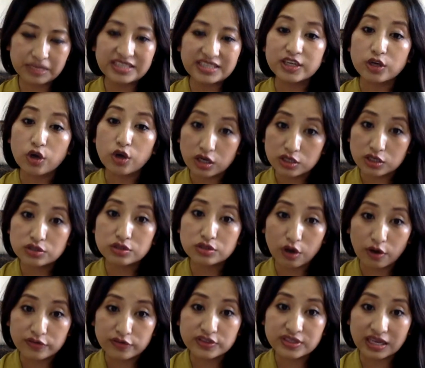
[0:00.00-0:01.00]
is a cause
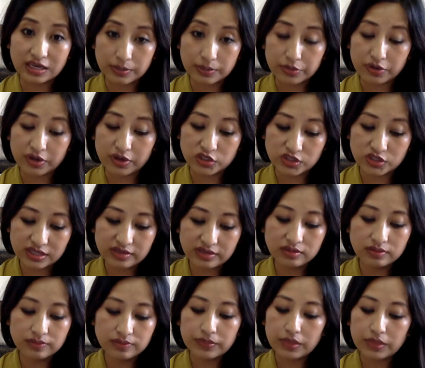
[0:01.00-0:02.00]
of
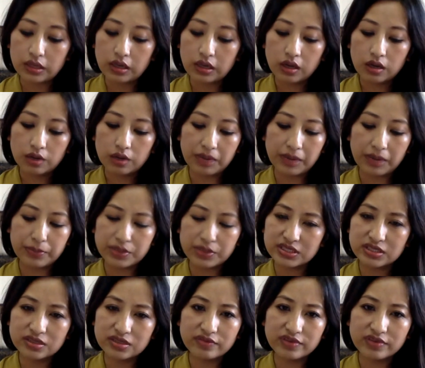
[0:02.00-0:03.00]
celebration. My
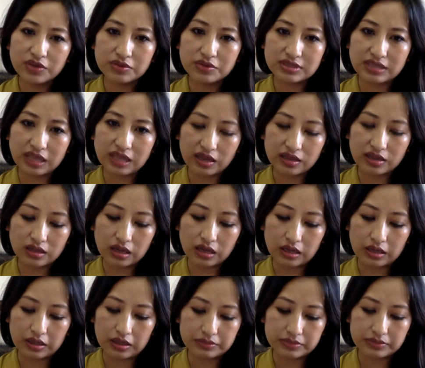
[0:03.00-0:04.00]
personal view is that
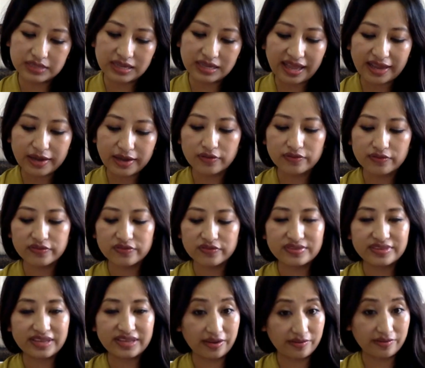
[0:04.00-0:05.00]
the lack of
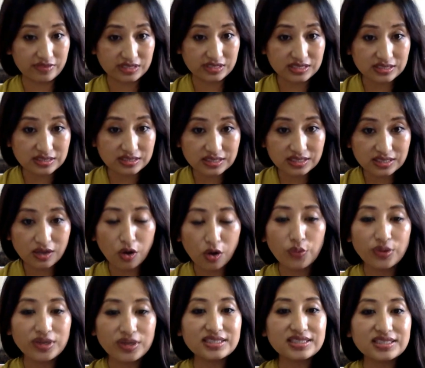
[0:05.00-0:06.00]
diversity
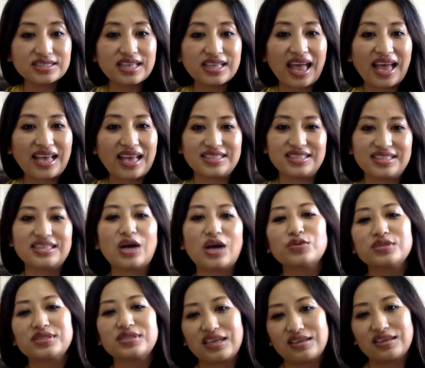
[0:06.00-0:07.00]
always has a
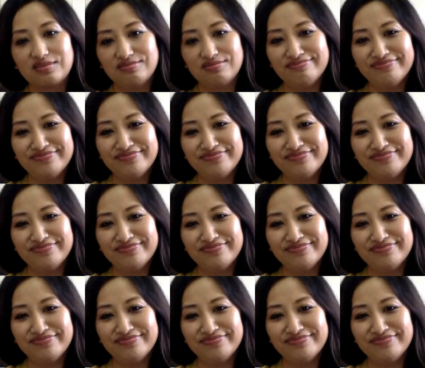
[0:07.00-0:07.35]
downside,